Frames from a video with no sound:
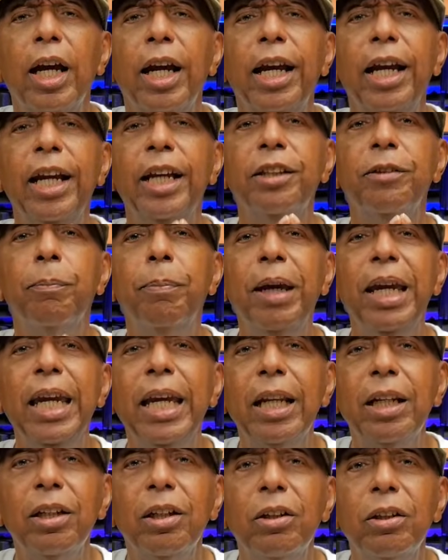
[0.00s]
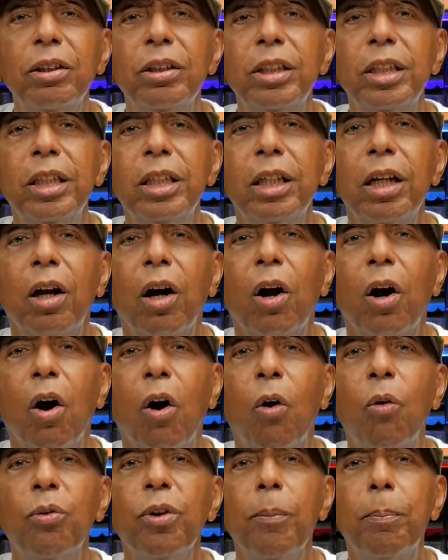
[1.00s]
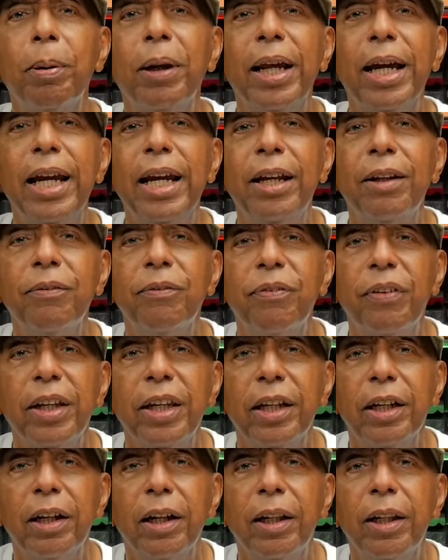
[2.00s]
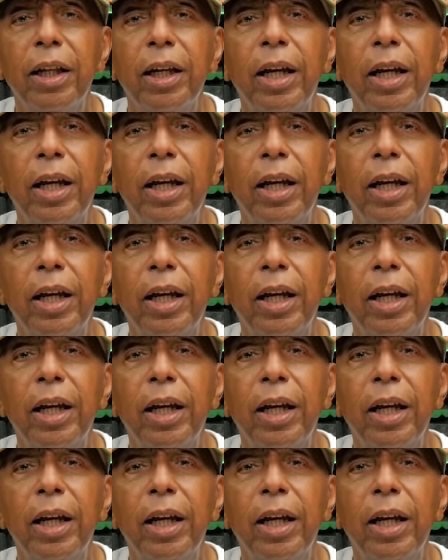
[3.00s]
is being good on the playing field.